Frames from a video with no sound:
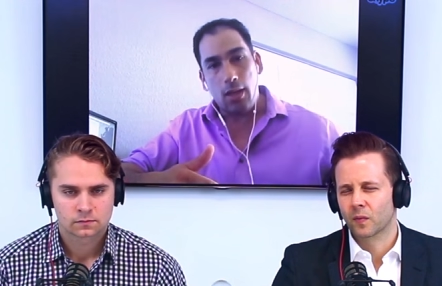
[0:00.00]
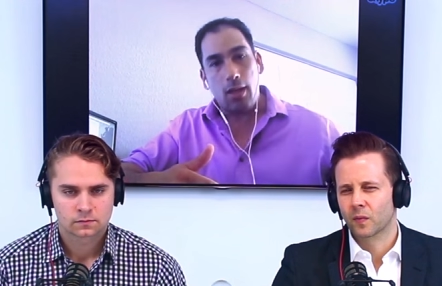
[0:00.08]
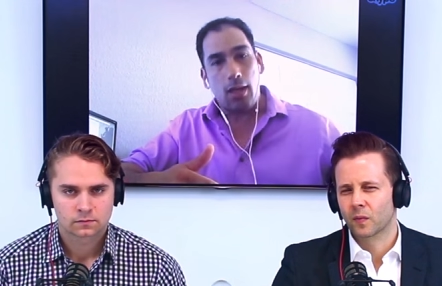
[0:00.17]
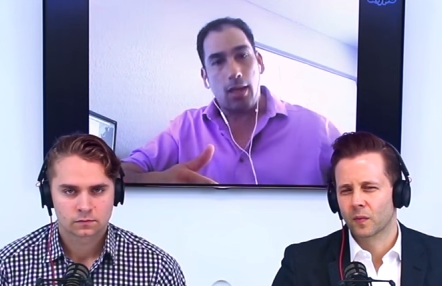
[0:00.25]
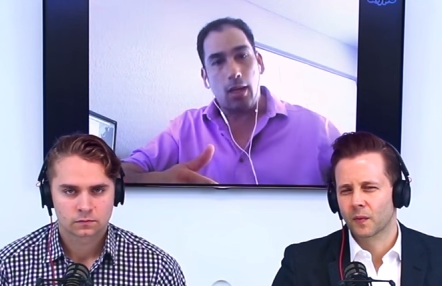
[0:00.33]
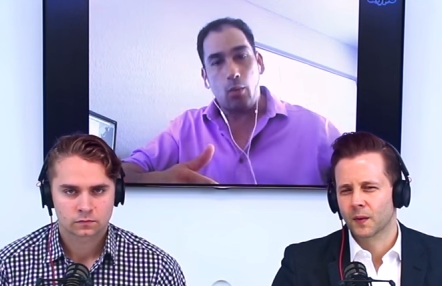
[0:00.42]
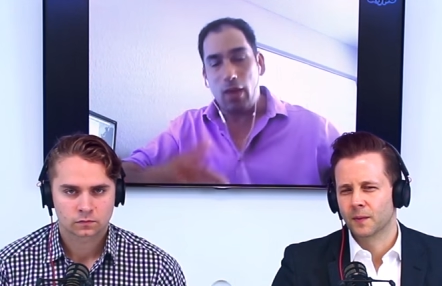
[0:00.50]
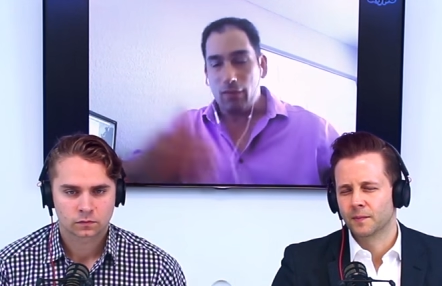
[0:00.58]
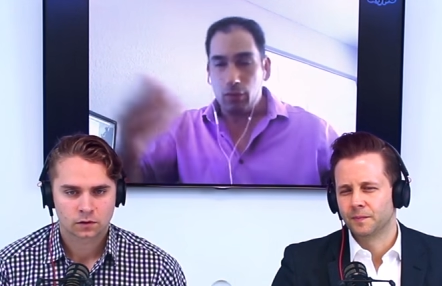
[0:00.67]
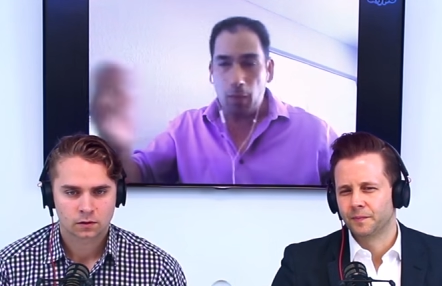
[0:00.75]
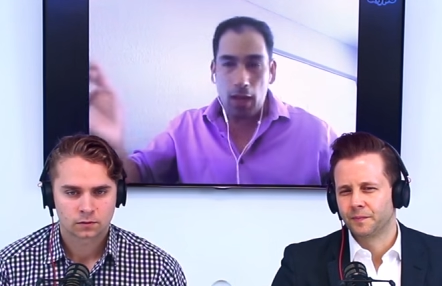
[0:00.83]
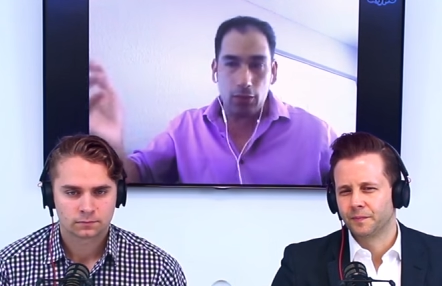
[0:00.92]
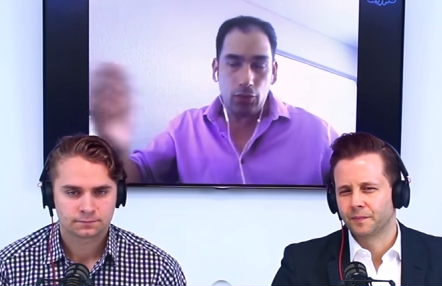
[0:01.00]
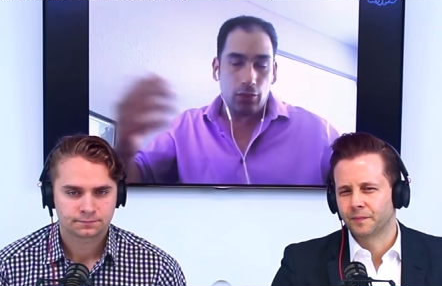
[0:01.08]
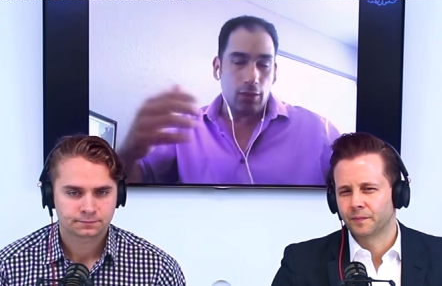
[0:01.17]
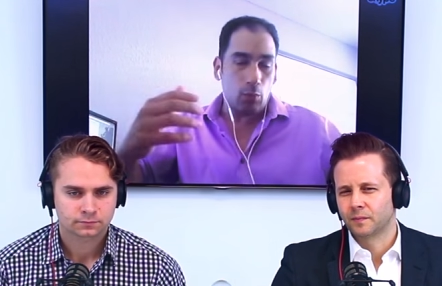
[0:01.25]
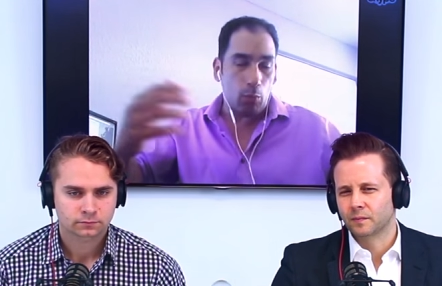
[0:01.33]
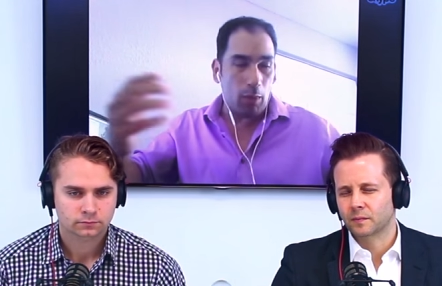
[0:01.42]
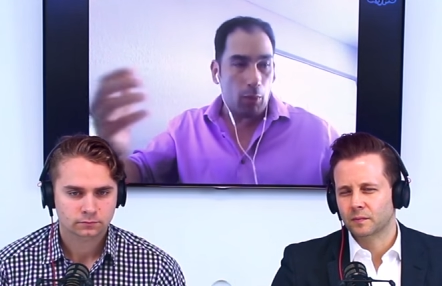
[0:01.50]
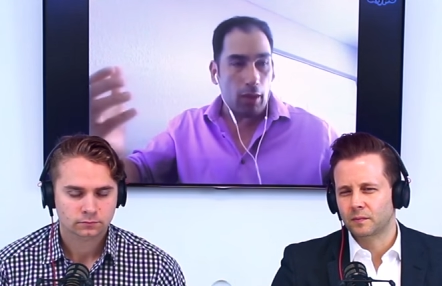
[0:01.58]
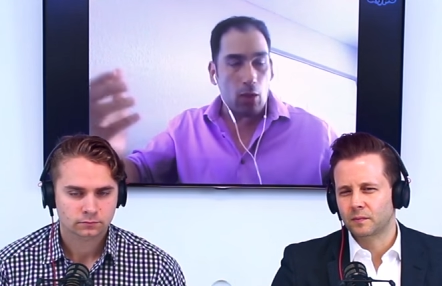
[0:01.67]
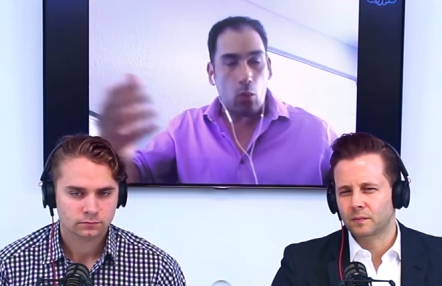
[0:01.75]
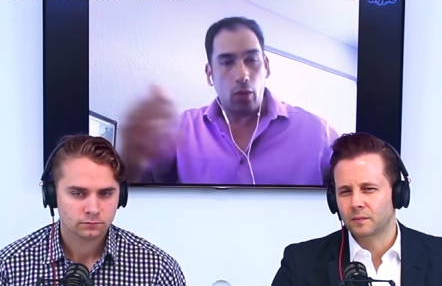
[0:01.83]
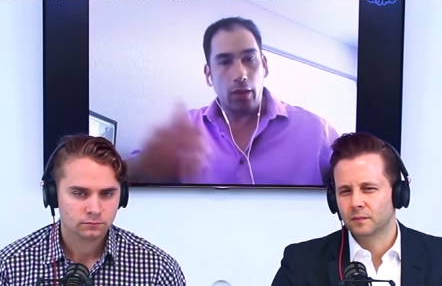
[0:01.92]
Speaker 1: Uh, we have sponsors and people that are
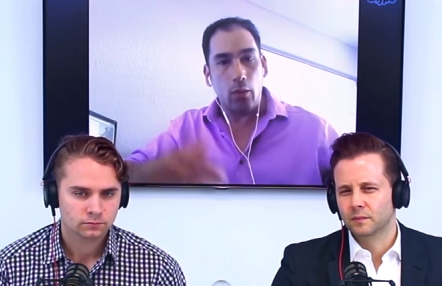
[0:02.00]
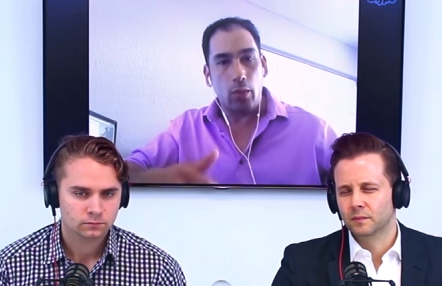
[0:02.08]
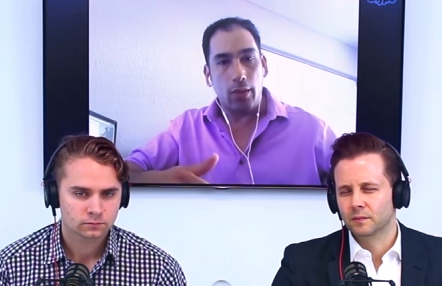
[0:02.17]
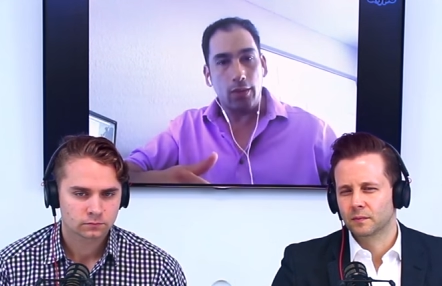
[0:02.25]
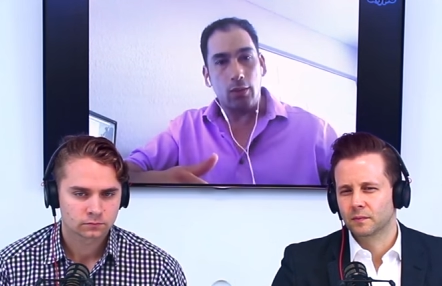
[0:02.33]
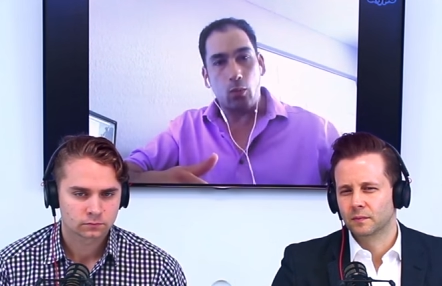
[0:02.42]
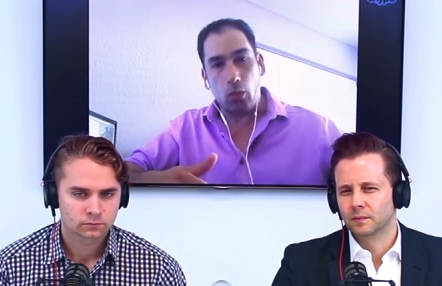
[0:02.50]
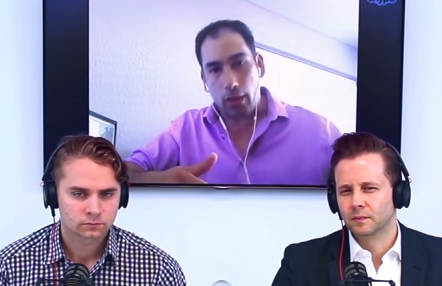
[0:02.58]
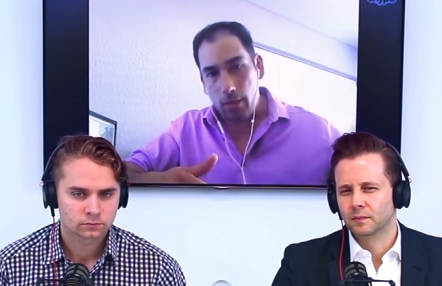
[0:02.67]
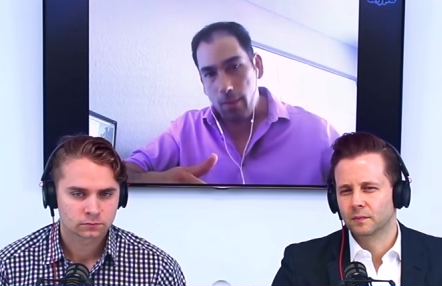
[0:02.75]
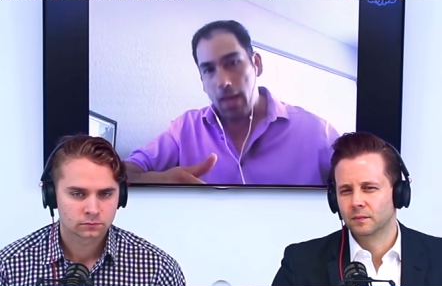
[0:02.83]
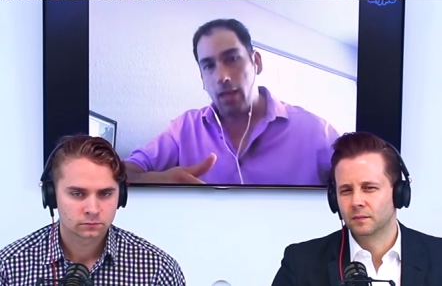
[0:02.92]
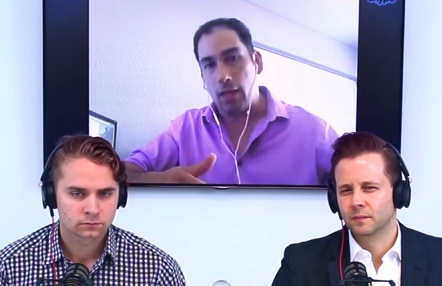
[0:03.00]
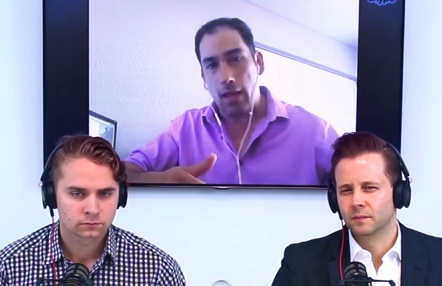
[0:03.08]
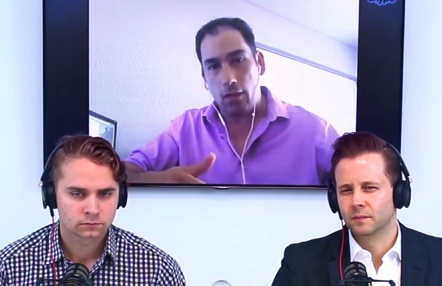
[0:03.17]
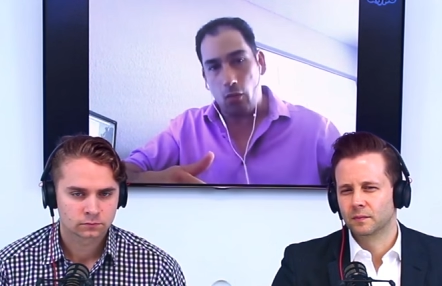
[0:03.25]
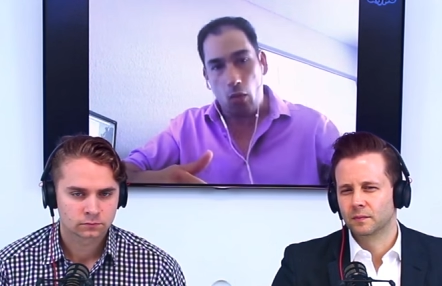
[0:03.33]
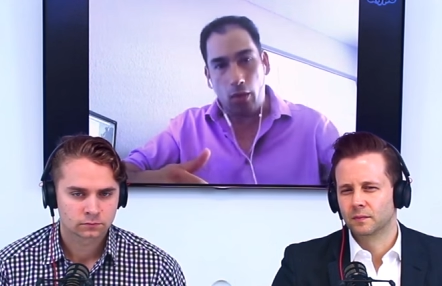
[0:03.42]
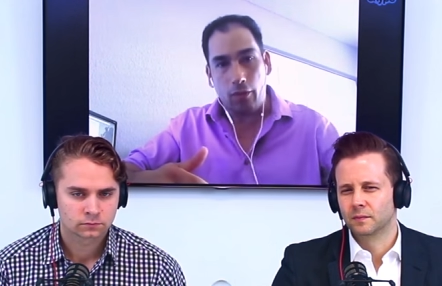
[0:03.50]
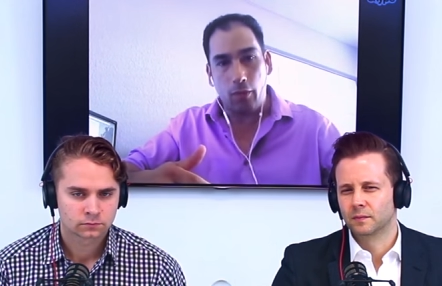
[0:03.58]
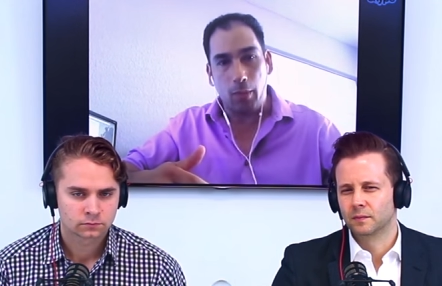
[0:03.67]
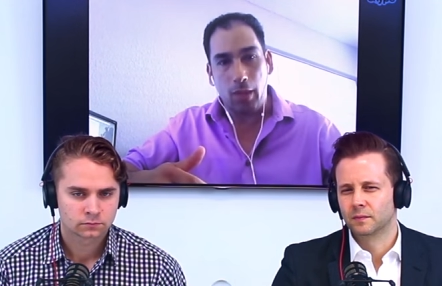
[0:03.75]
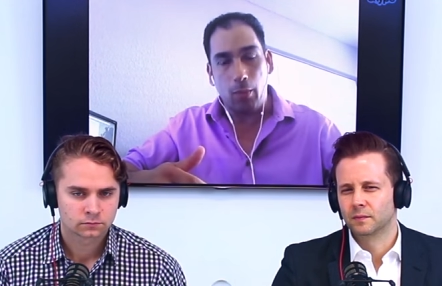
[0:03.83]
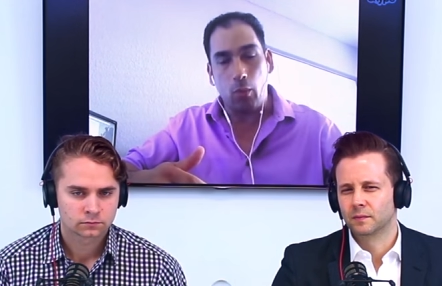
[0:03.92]
working with us. We're going to make a lot of water for
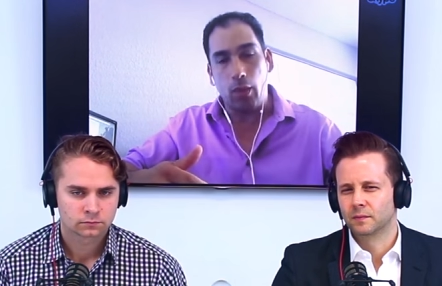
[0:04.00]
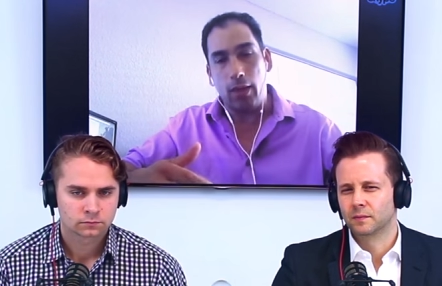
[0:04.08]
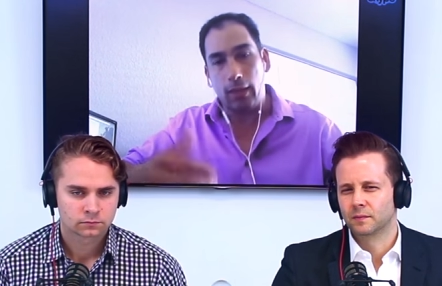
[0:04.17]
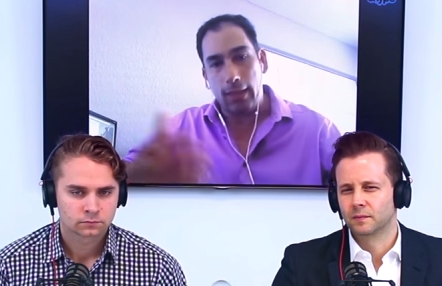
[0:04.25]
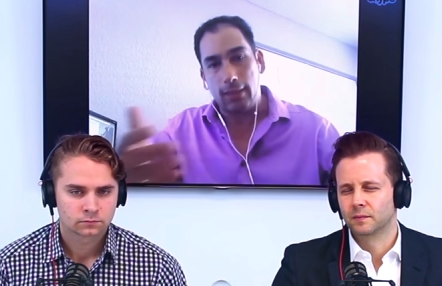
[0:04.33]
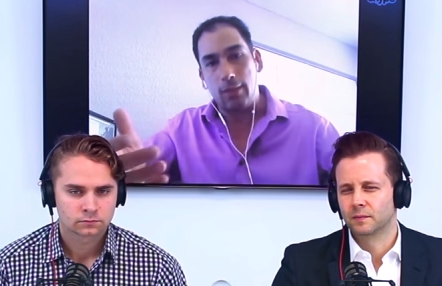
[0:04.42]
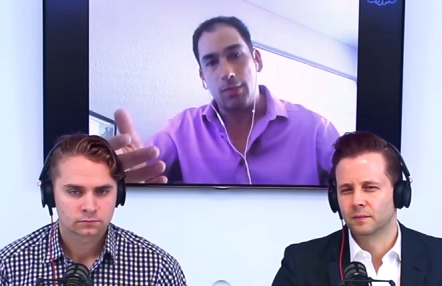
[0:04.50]
people. We're going to let them